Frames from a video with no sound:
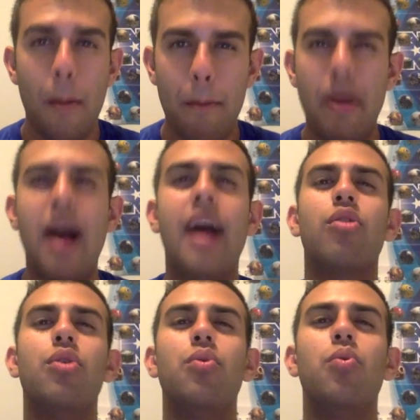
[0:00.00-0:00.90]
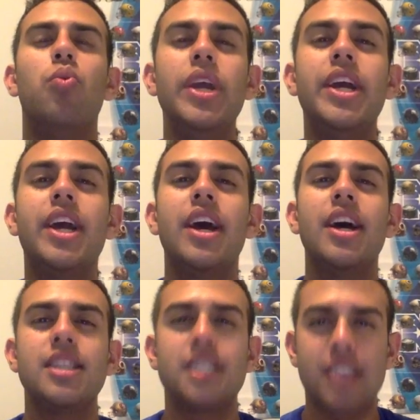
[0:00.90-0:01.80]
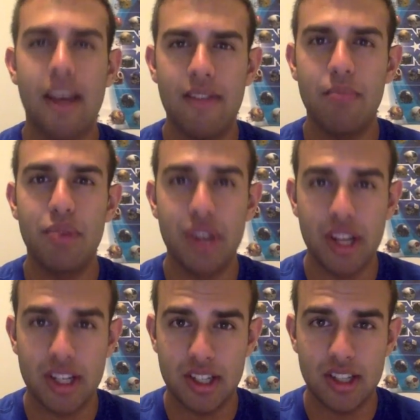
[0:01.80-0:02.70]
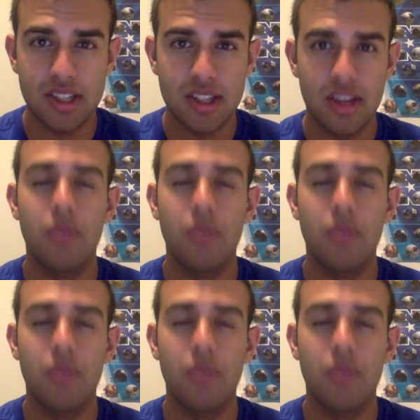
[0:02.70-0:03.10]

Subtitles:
back with Week 7 predictions.